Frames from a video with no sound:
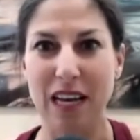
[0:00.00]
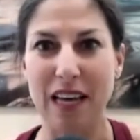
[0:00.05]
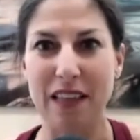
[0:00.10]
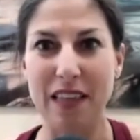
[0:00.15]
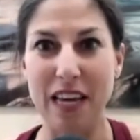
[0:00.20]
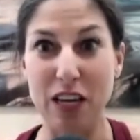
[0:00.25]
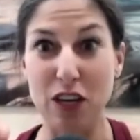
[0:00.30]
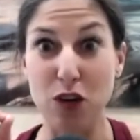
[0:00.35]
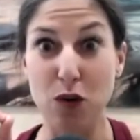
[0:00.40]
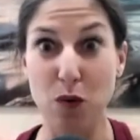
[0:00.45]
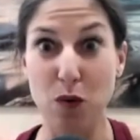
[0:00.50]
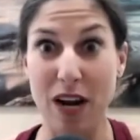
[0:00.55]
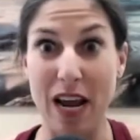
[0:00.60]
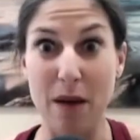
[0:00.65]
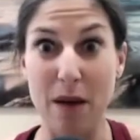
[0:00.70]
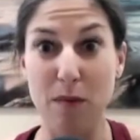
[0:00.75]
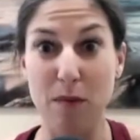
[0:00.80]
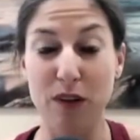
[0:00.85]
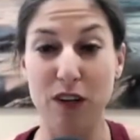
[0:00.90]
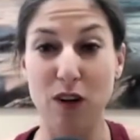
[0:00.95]
that you were
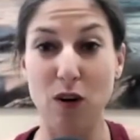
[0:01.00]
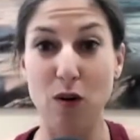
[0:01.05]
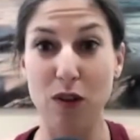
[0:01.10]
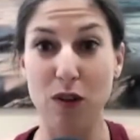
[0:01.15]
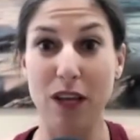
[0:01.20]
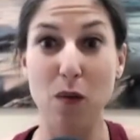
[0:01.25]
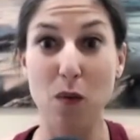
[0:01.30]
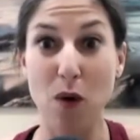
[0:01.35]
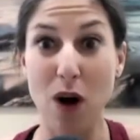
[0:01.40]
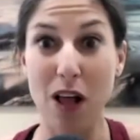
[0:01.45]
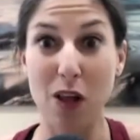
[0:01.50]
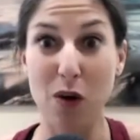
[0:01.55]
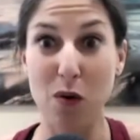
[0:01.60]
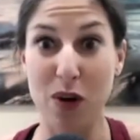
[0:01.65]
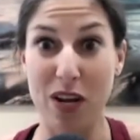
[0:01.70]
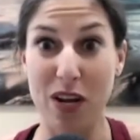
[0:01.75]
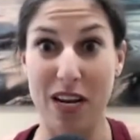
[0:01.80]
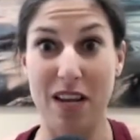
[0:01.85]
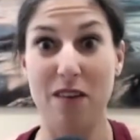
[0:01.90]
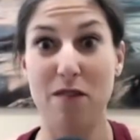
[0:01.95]
able to only wallow
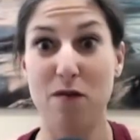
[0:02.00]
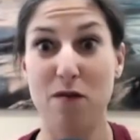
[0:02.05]
in it